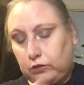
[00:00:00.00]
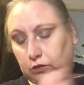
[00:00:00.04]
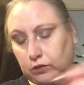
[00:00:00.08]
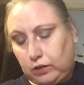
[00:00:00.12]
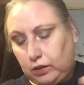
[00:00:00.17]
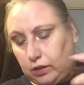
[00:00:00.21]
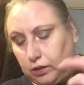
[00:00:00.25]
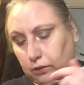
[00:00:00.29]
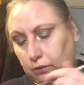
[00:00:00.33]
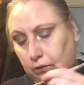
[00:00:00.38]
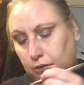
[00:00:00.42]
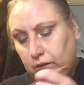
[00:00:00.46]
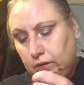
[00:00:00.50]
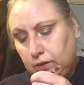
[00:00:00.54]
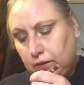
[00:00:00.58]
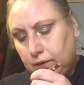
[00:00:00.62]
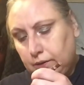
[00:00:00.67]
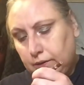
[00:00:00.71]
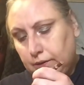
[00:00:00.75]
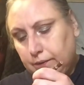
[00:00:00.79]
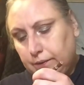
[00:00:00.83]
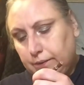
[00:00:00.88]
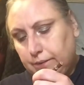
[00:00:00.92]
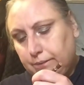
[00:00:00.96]
So
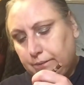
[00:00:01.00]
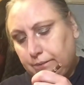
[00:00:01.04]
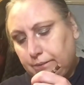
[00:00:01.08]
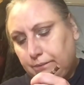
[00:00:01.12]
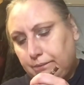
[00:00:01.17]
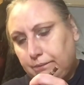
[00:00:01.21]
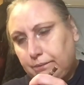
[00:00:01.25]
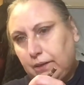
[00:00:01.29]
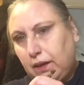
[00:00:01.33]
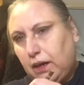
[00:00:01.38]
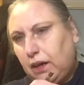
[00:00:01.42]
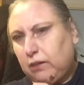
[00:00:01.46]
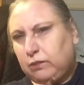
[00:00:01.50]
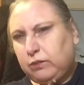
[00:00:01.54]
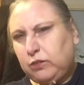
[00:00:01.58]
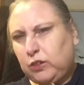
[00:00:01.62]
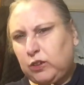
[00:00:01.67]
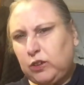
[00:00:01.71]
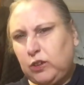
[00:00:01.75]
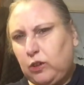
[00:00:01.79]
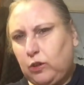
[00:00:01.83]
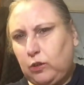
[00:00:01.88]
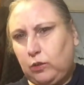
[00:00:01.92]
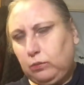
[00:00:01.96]
I've
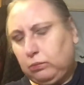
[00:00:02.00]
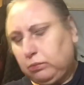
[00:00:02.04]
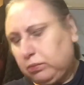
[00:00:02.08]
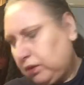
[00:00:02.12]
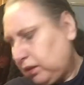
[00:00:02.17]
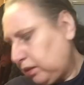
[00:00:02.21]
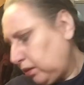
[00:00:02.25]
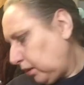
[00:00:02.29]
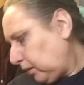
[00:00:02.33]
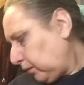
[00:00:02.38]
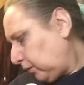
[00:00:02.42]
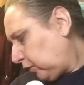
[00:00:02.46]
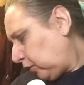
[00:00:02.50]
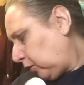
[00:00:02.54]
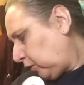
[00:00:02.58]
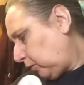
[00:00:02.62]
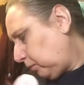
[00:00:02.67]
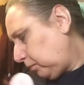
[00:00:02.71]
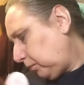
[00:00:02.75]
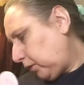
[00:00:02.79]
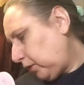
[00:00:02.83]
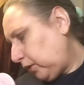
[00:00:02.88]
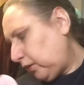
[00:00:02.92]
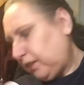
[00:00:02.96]
stopped
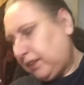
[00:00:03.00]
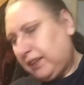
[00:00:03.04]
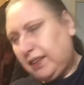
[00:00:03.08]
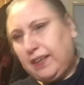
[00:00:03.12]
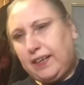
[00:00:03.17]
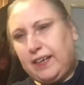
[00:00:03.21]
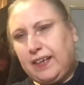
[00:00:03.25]
using it.